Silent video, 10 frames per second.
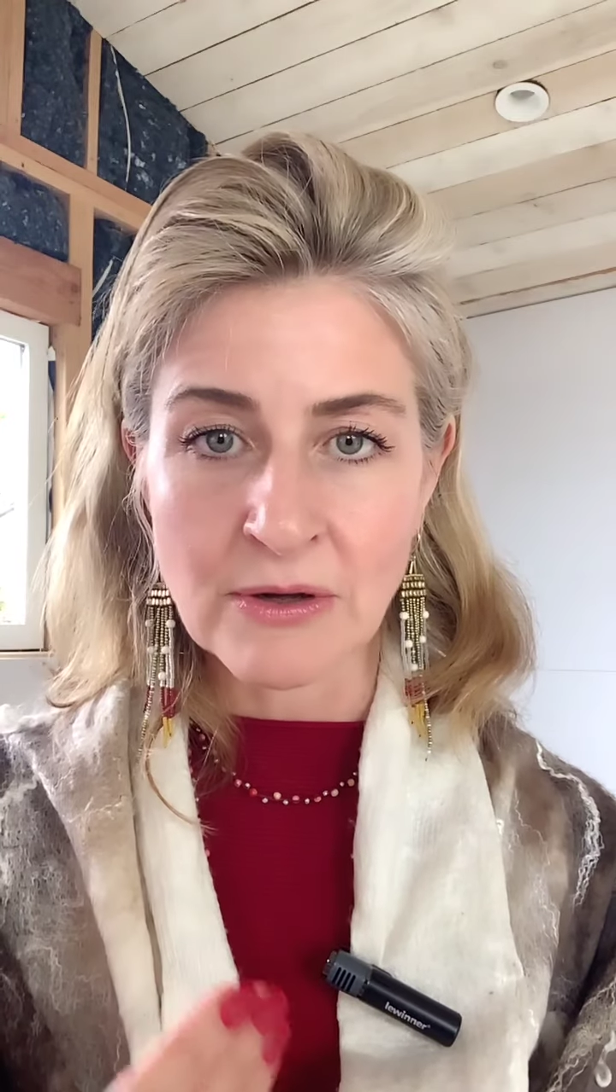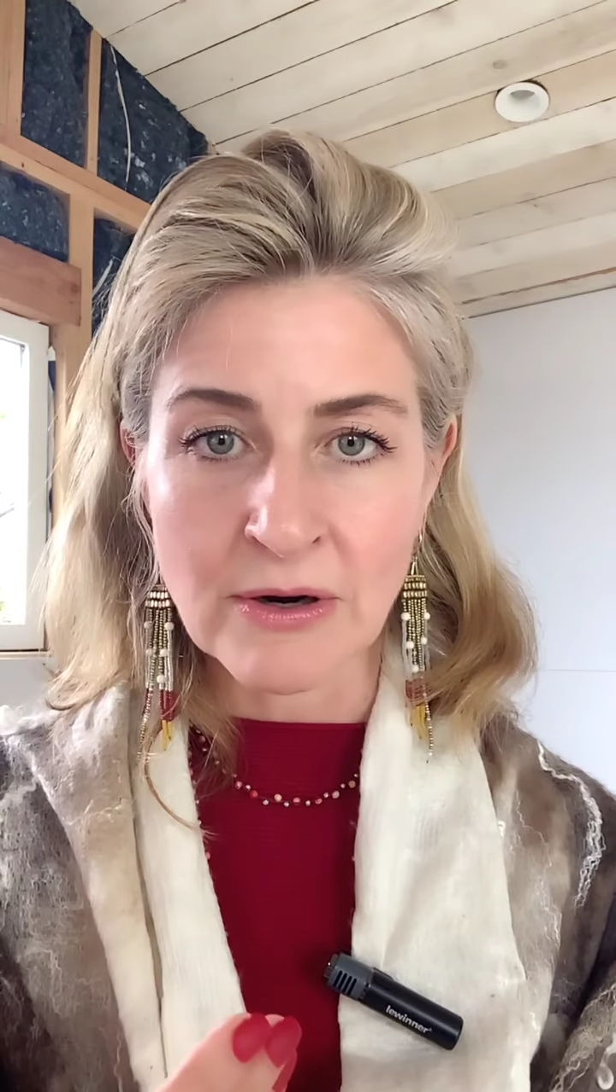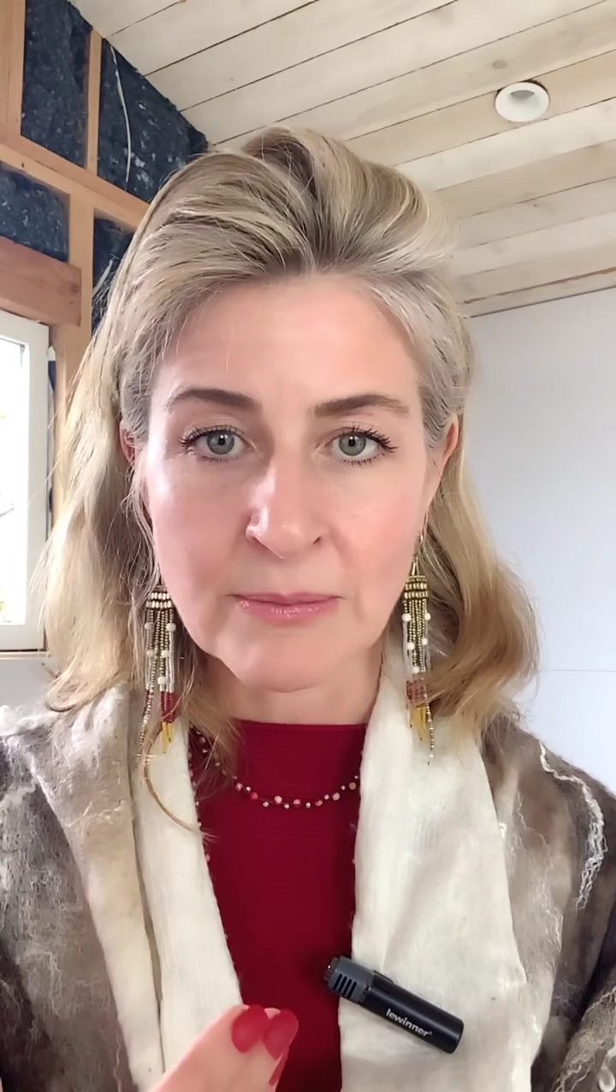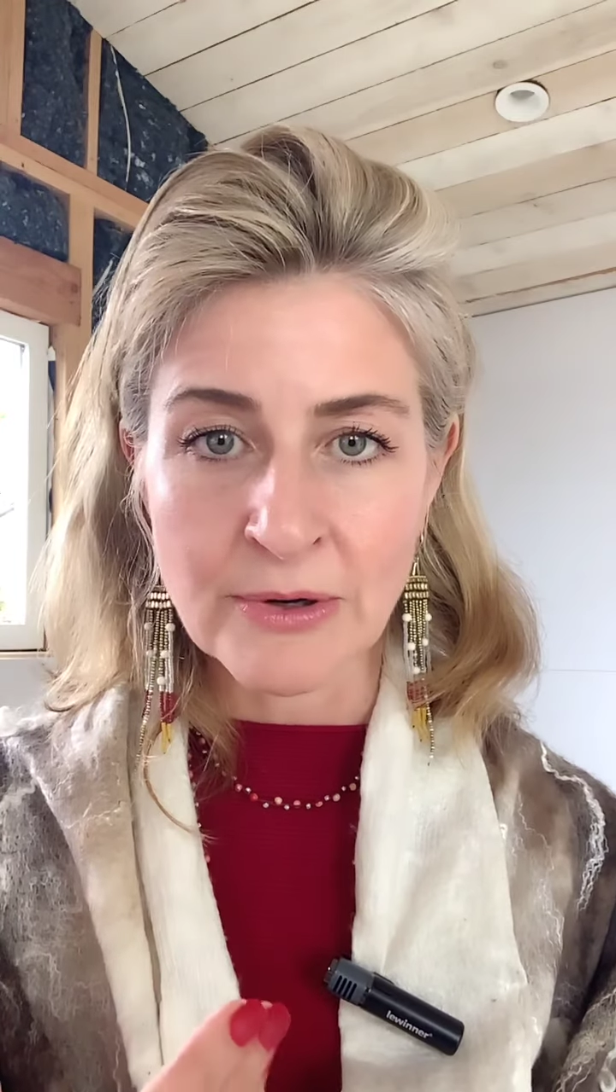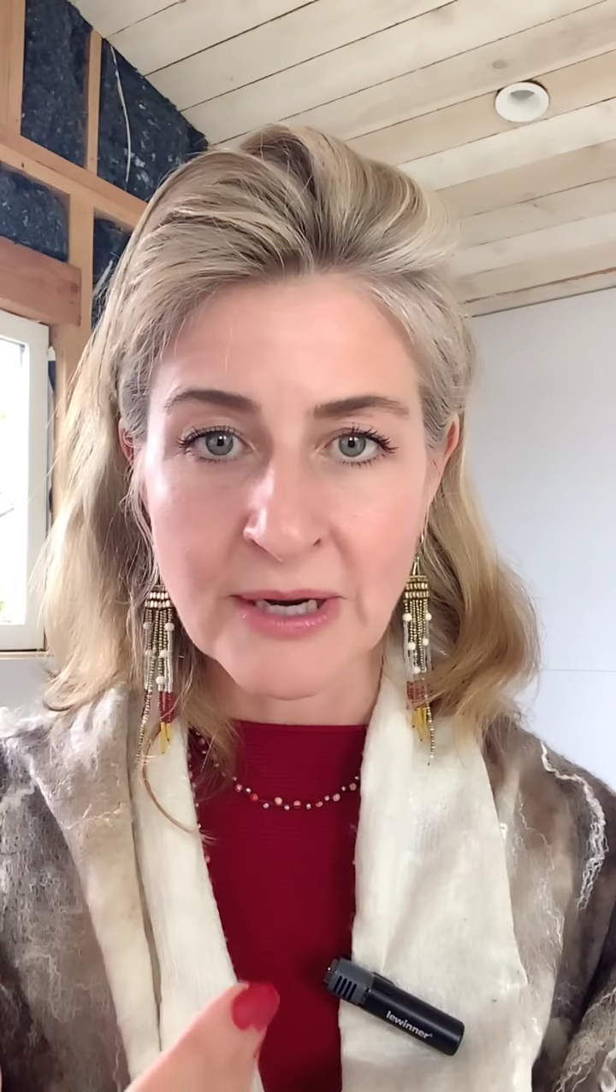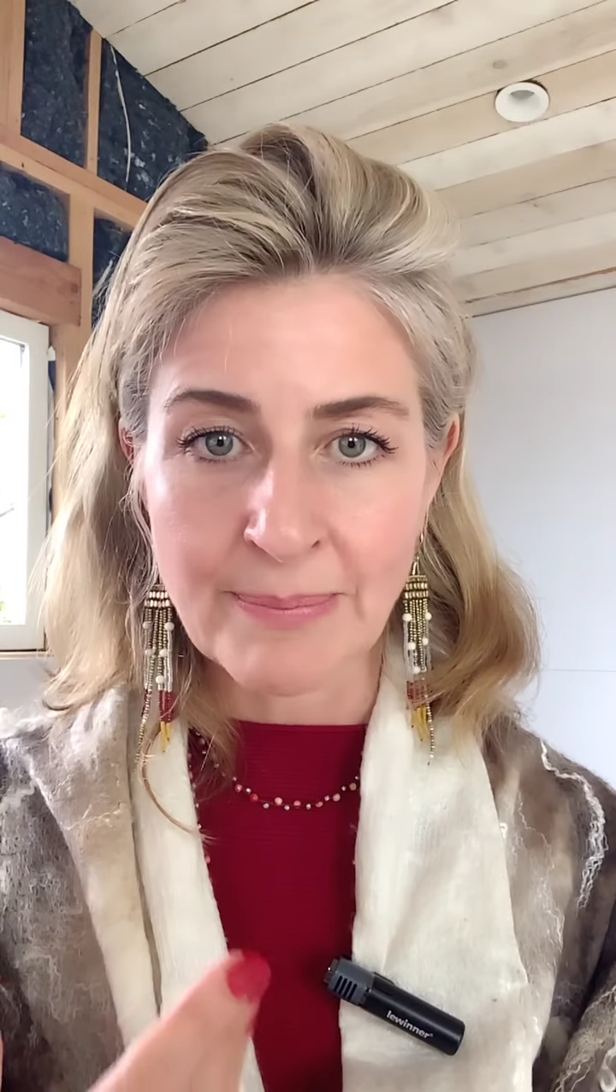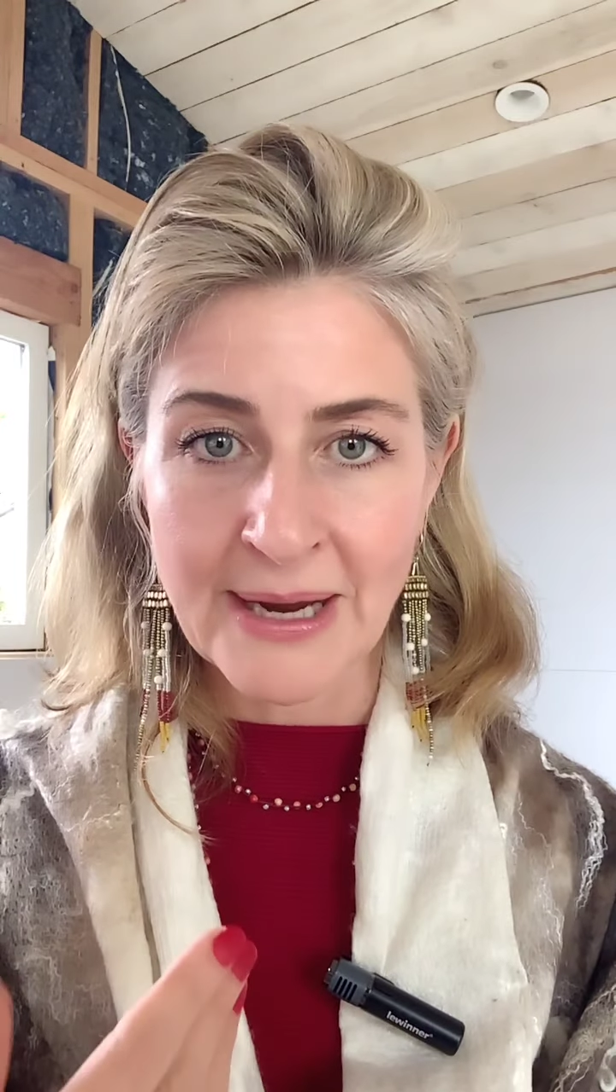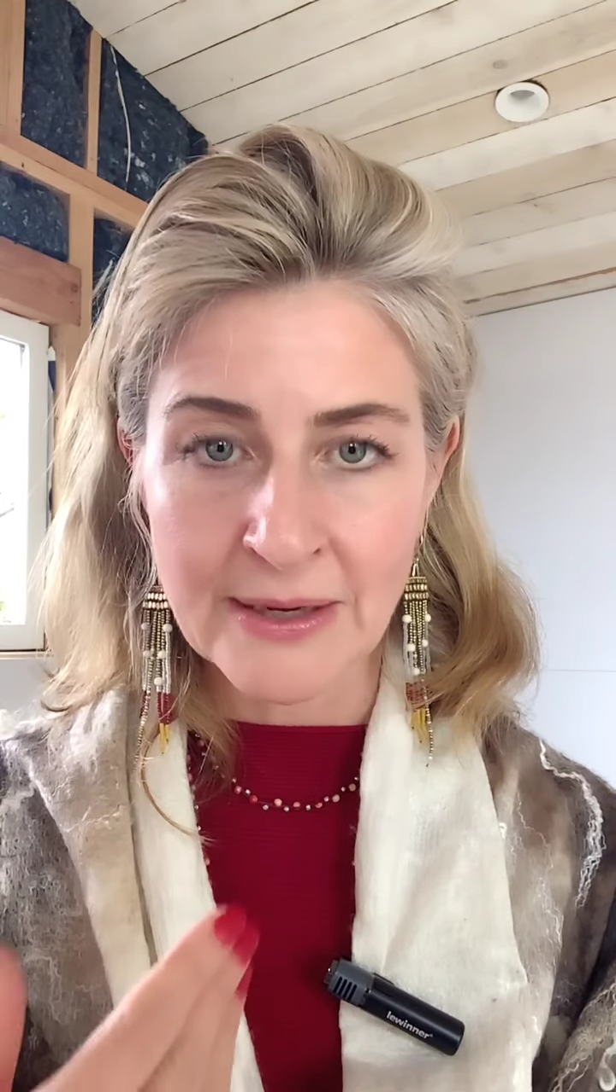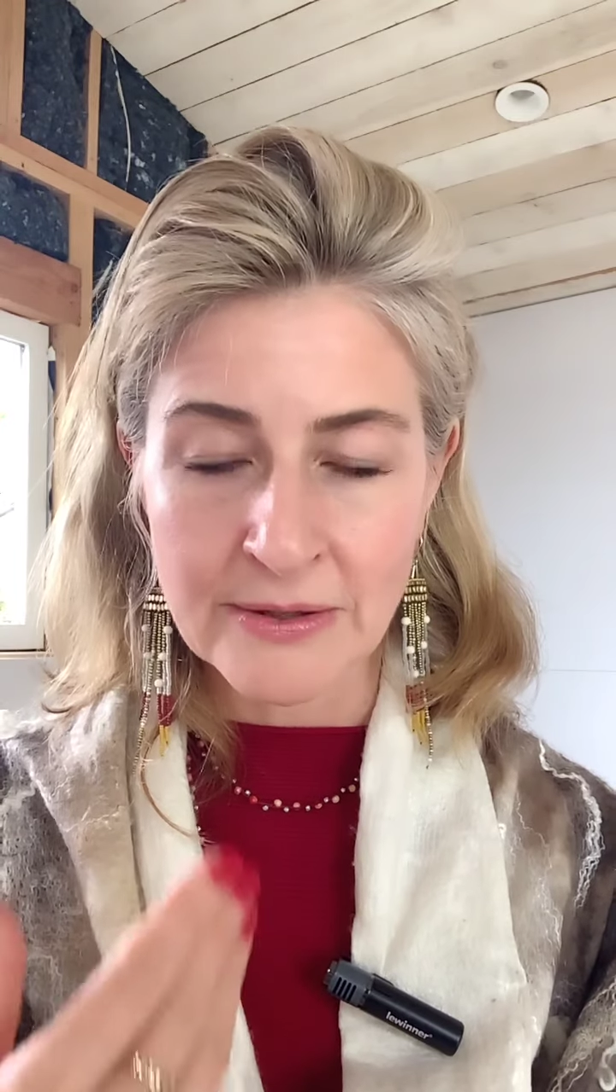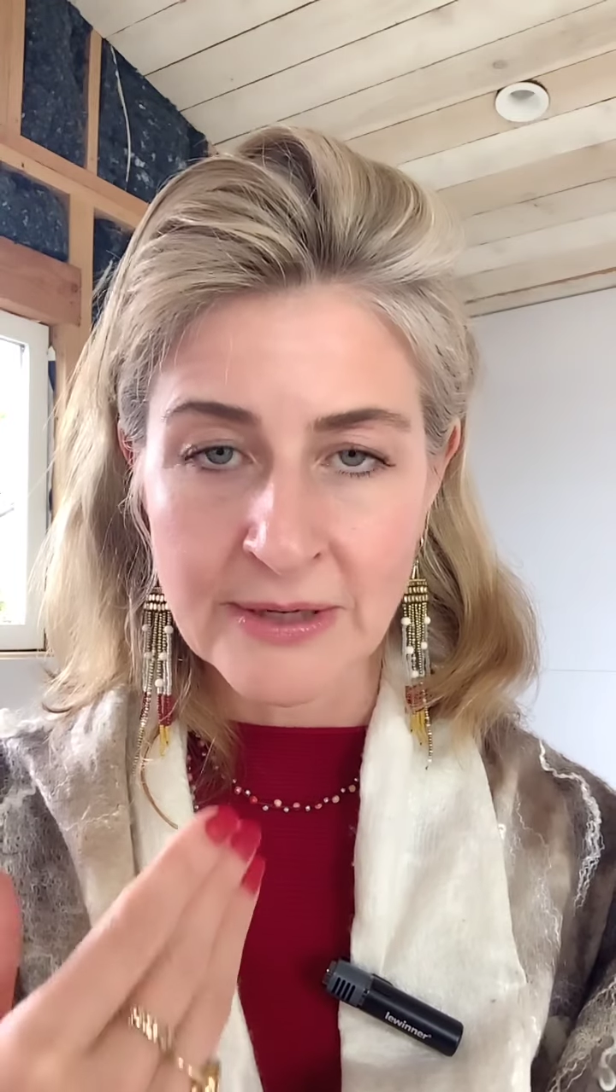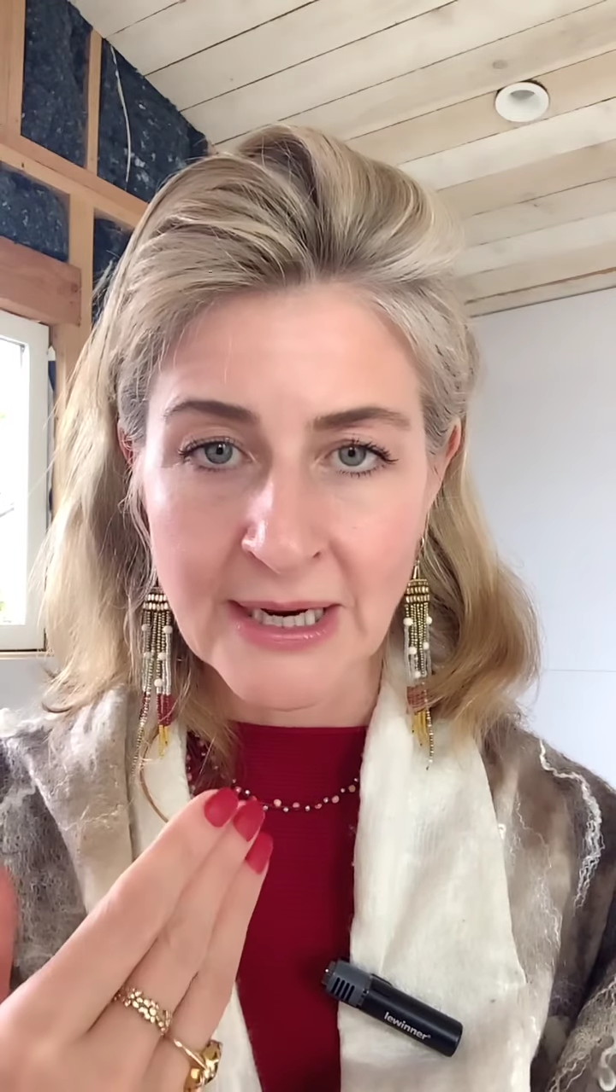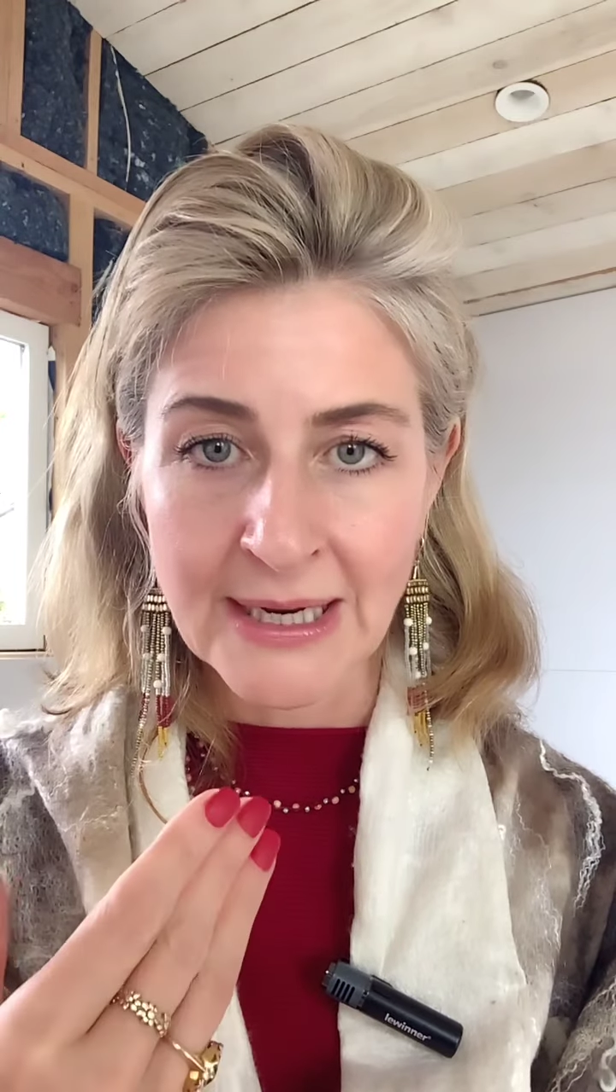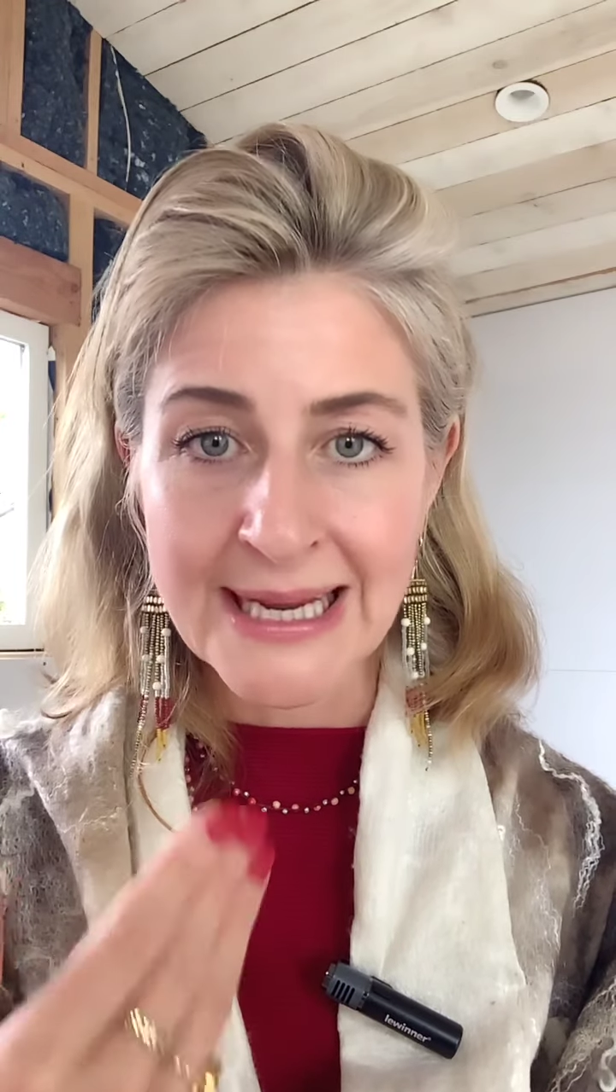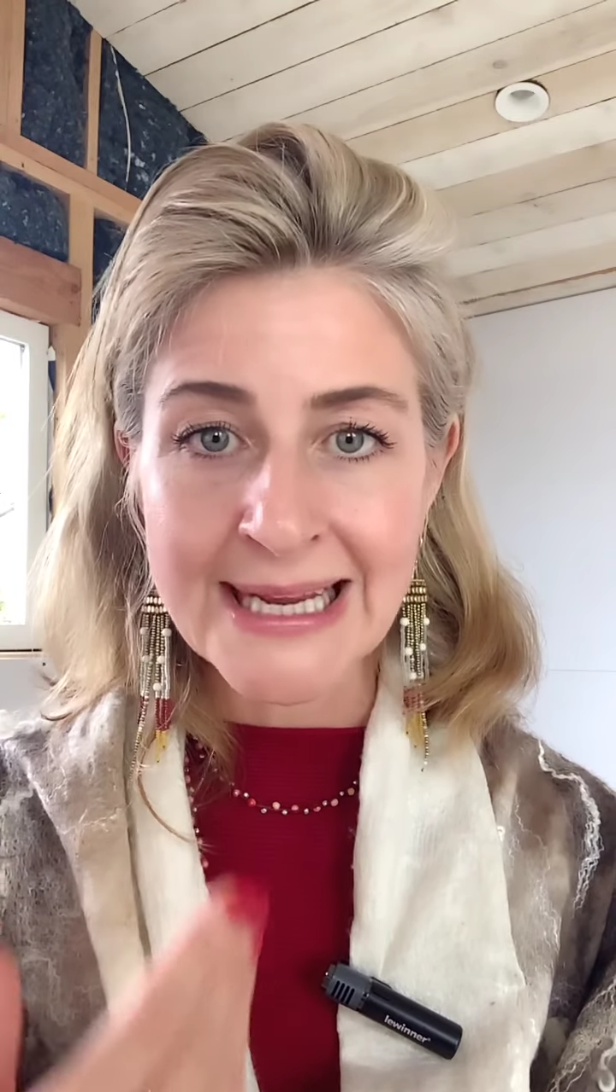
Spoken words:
armoring patterning